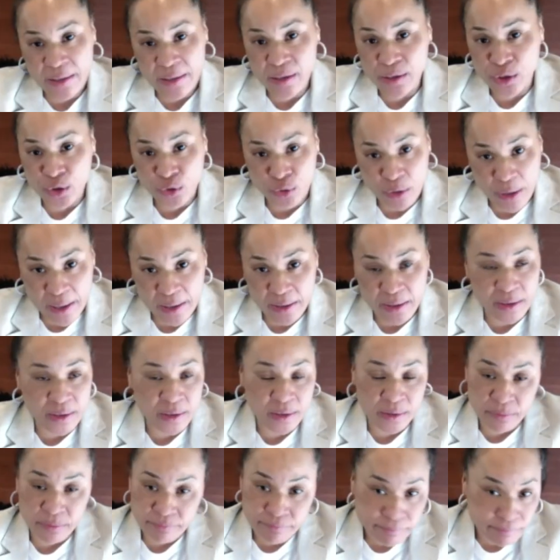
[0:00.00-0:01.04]
to try
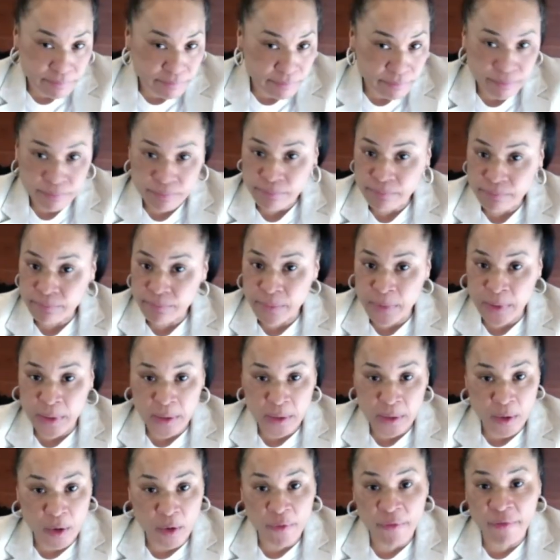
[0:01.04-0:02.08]
to, you
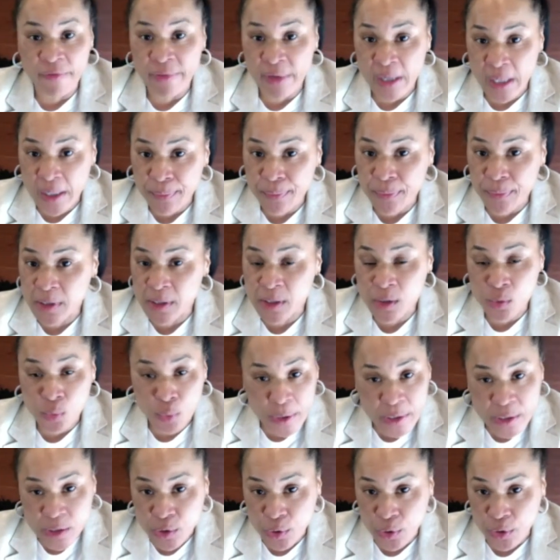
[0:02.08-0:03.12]
know, flip the
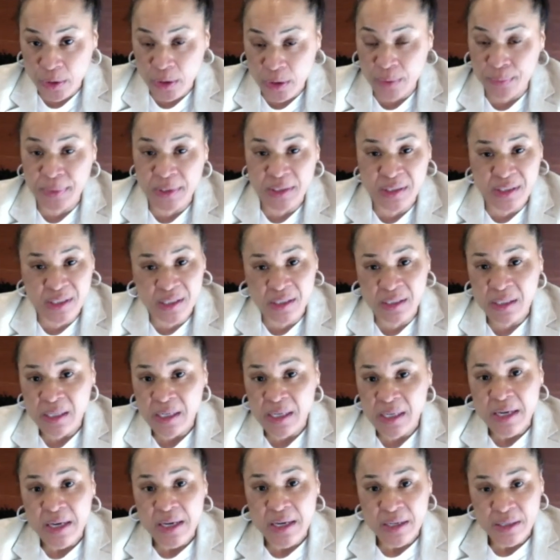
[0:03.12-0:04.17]
switch on them and just
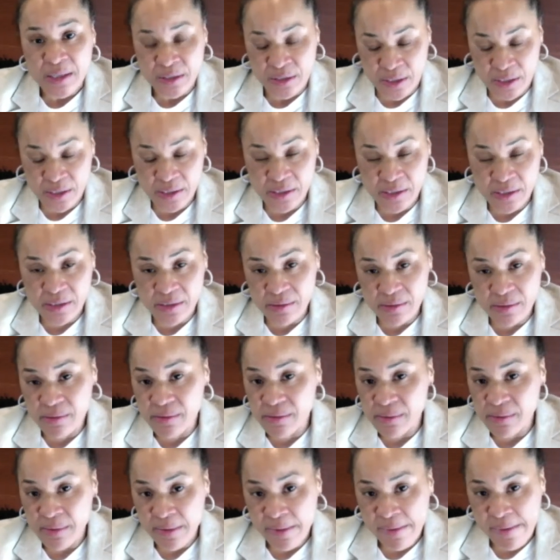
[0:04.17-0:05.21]
just
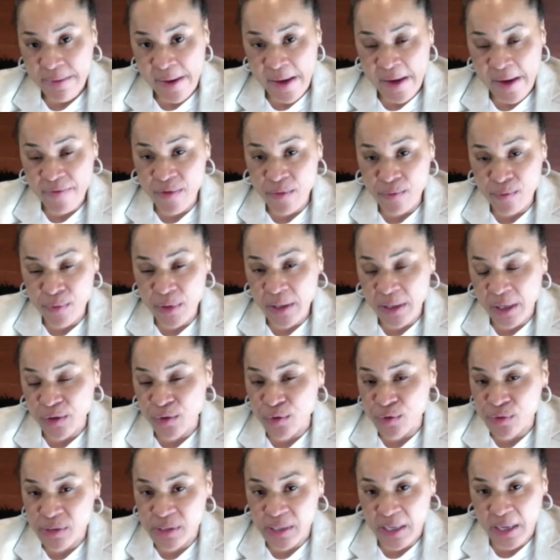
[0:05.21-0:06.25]
have them really
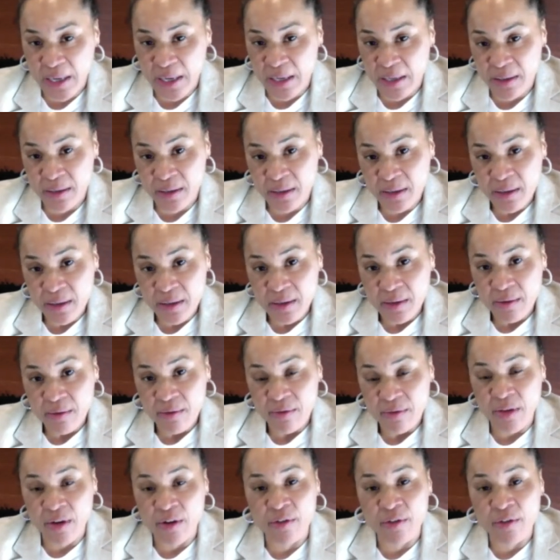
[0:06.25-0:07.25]
understand their